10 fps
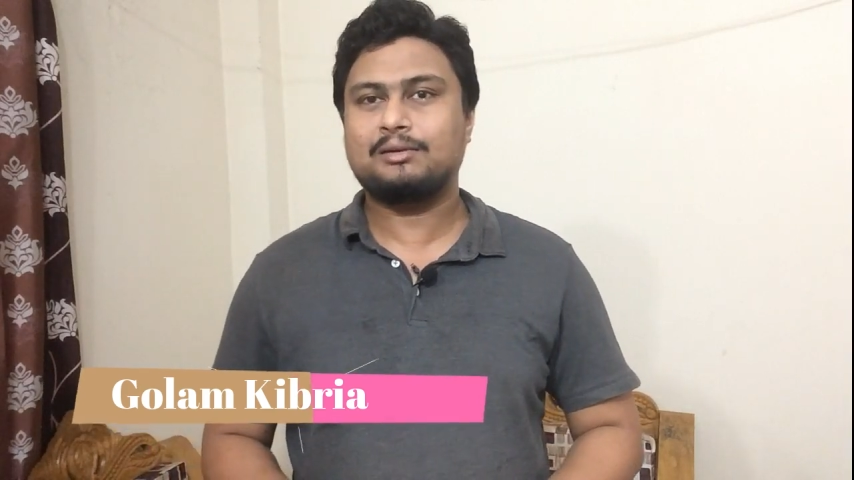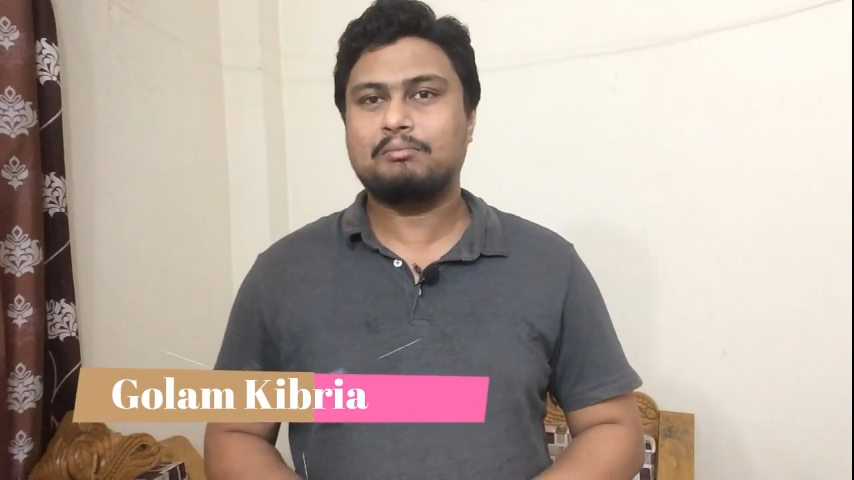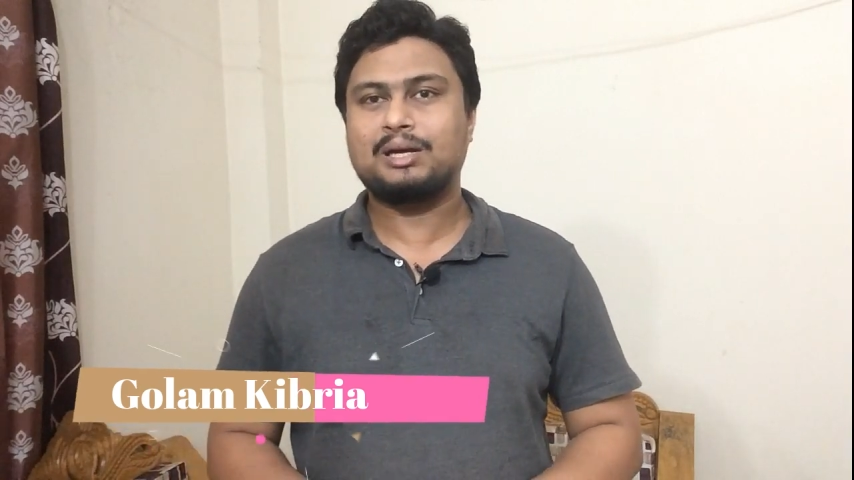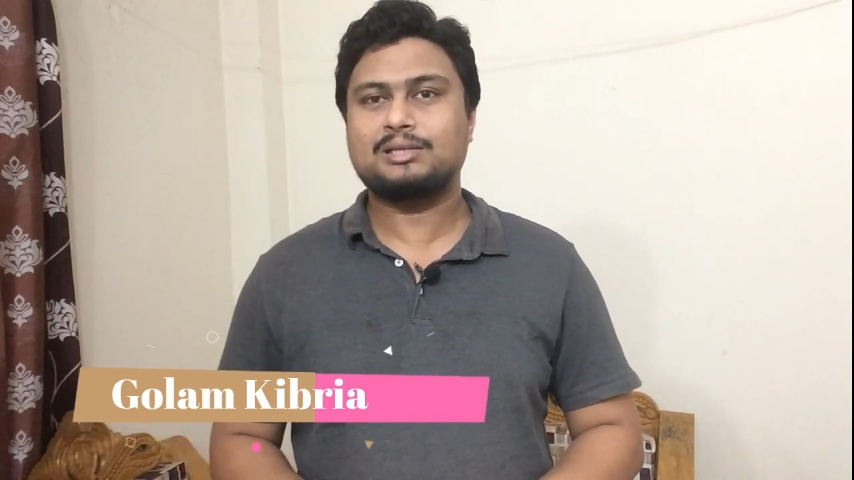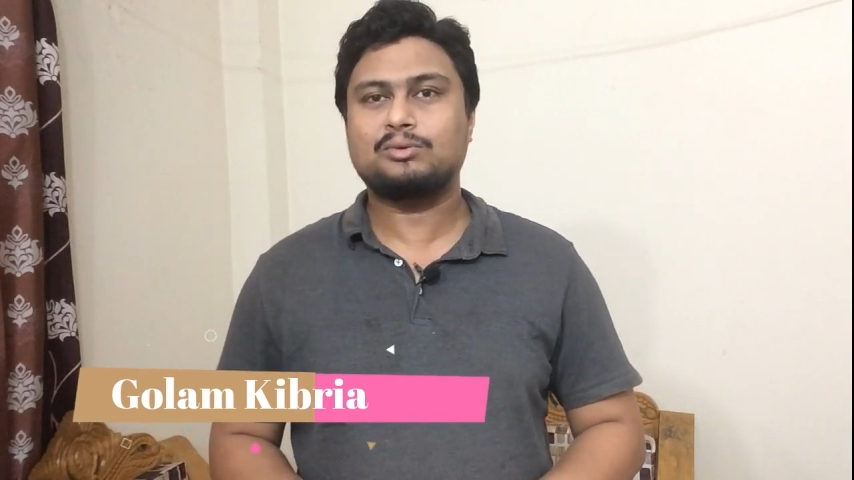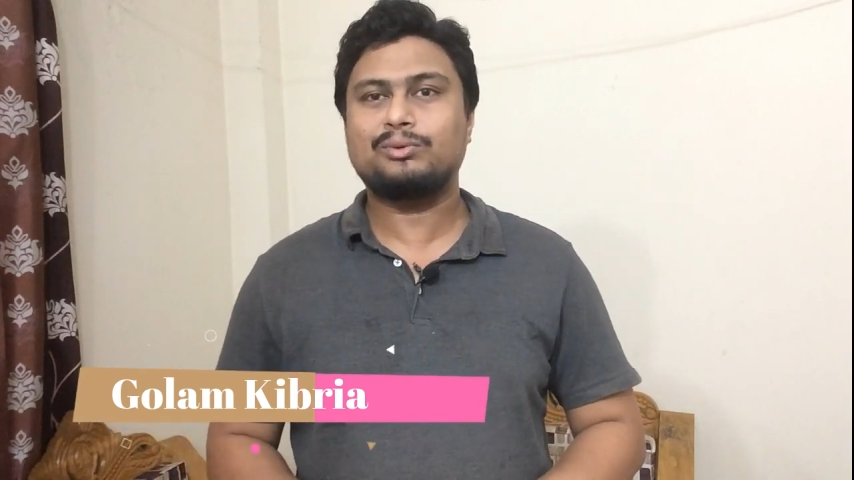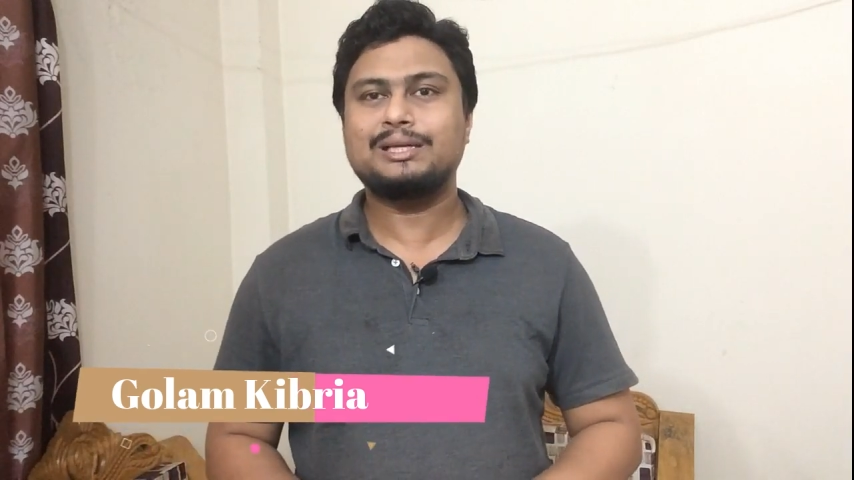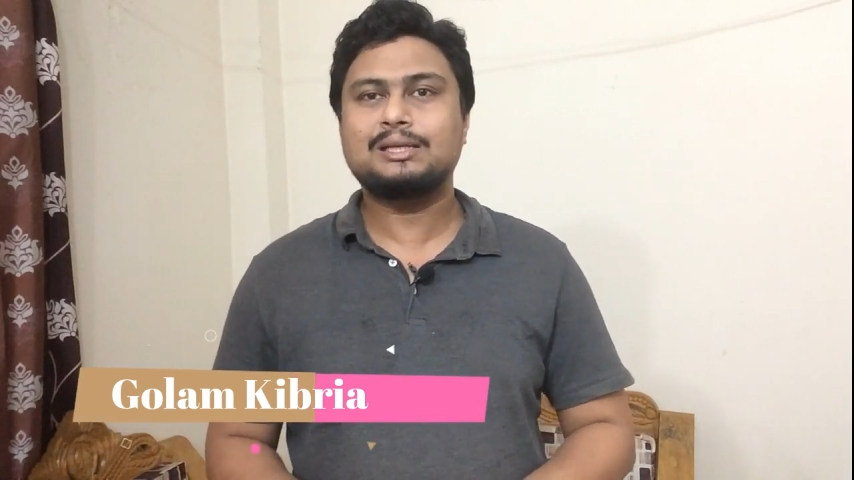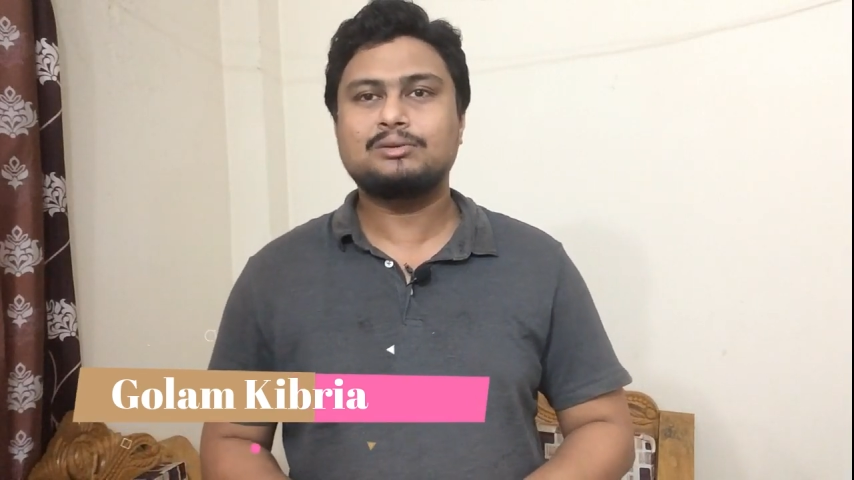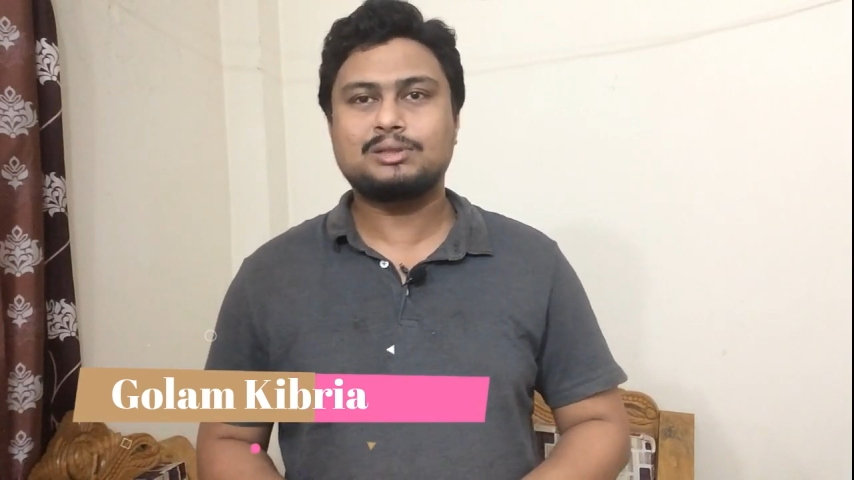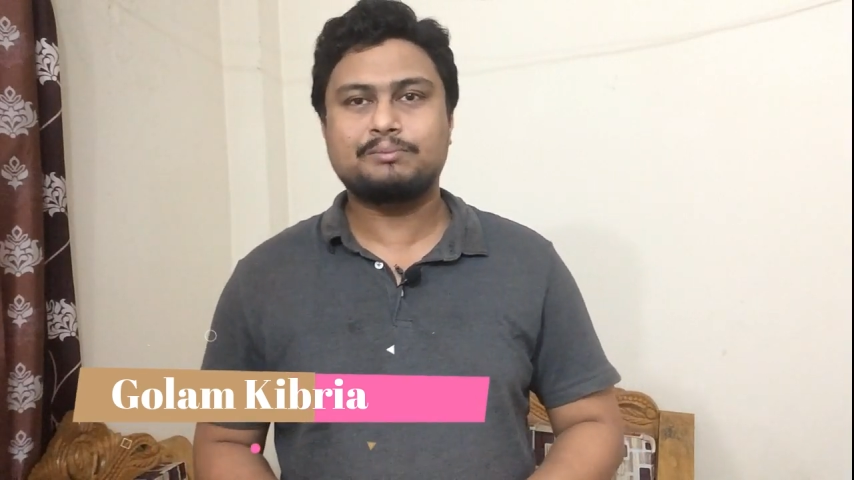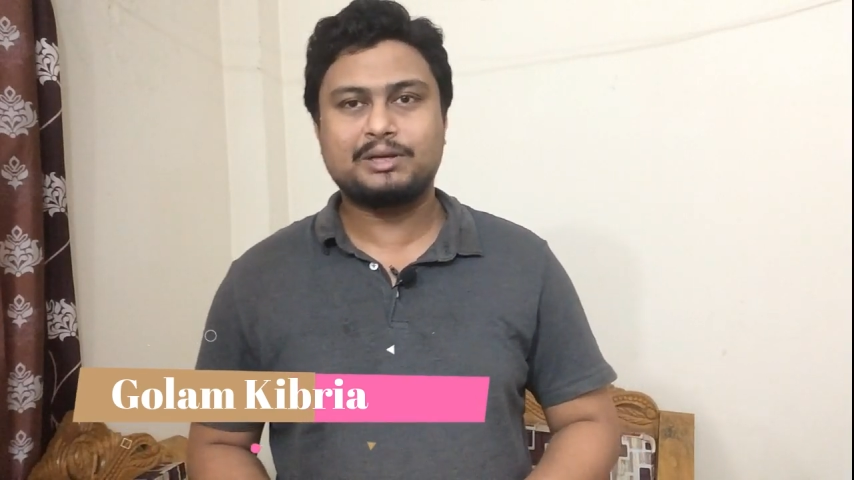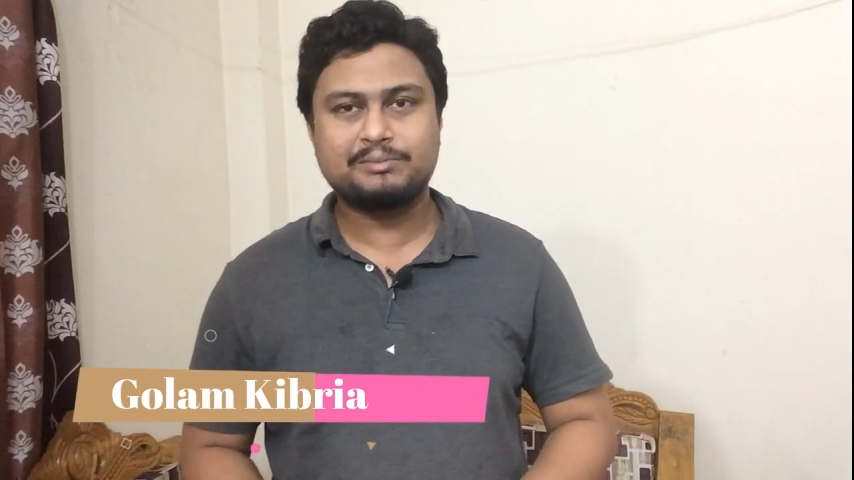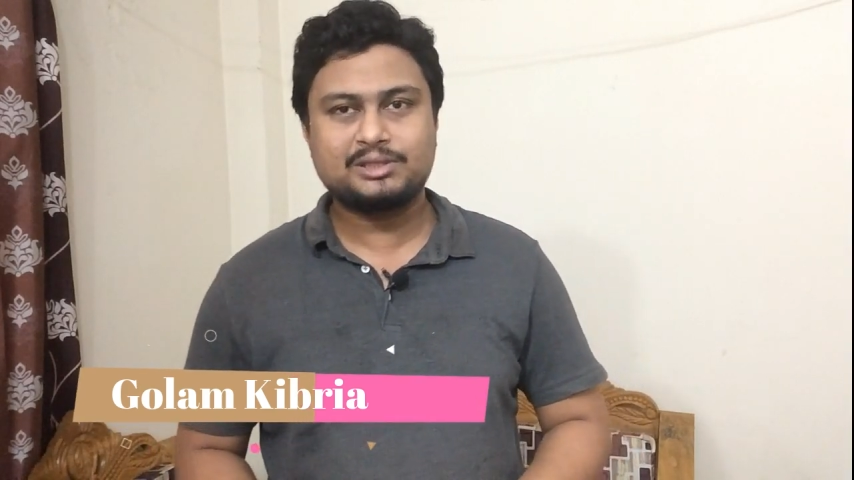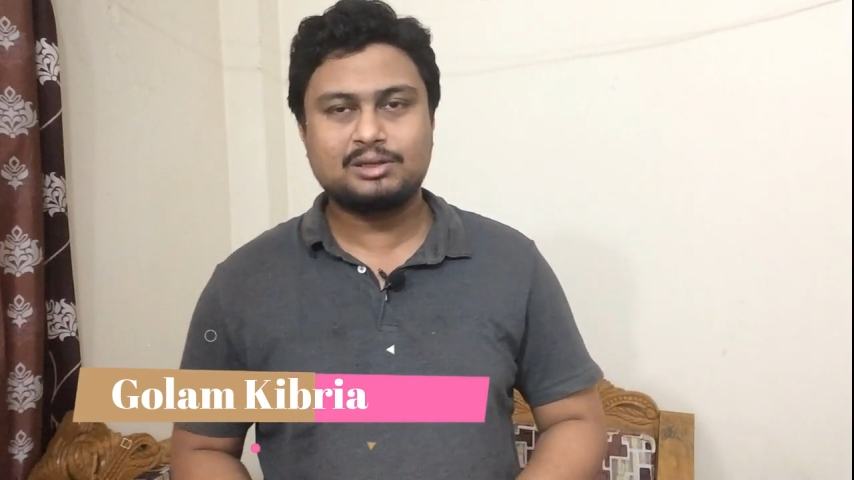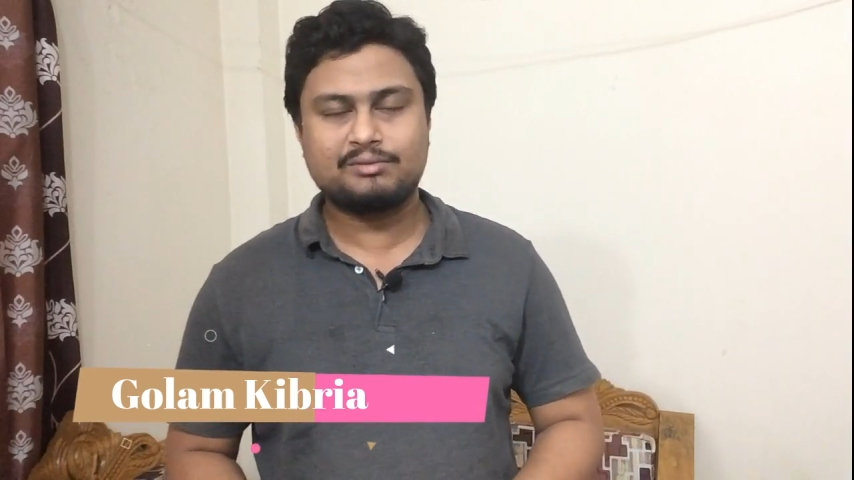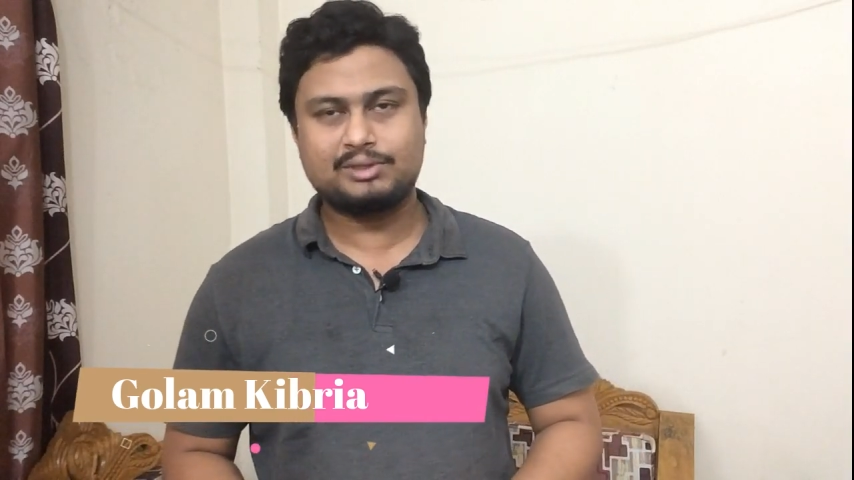but without the permission